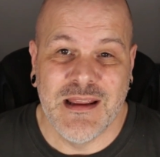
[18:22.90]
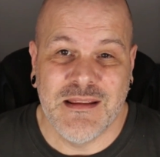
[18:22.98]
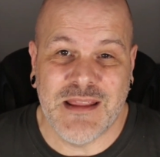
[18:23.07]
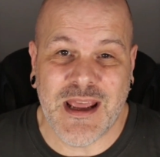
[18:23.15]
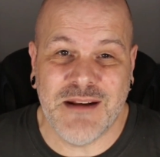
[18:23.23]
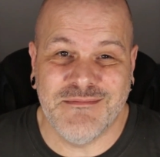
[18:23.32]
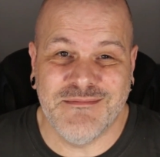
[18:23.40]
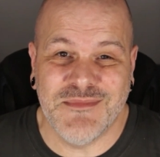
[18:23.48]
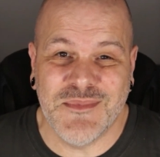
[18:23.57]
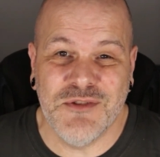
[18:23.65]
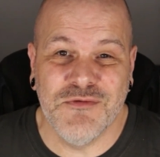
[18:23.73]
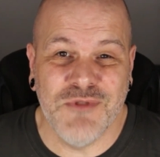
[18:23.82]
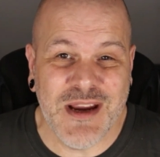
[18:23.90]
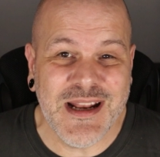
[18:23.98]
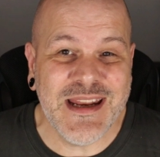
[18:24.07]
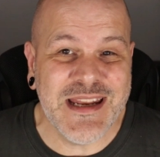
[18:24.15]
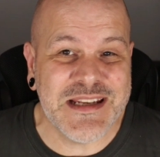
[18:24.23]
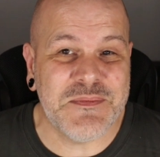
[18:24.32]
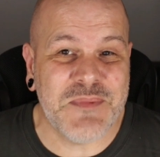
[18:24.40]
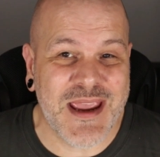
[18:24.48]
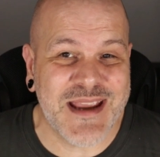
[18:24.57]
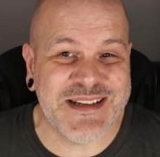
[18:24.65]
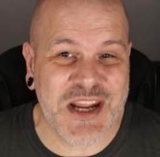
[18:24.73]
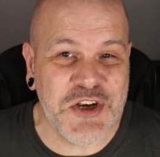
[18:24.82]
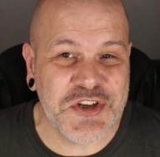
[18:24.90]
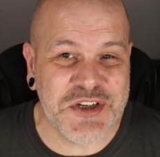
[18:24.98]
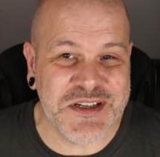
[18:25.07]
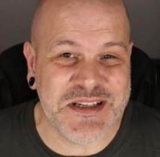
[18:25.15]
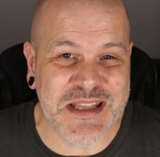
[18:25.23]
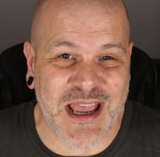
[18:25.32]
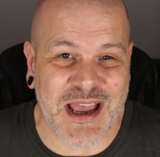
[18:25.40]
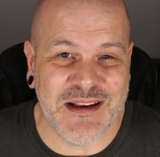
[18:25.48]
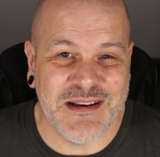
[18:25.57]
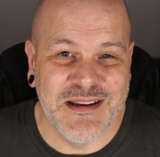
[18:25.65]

then you really need to pay attention to that.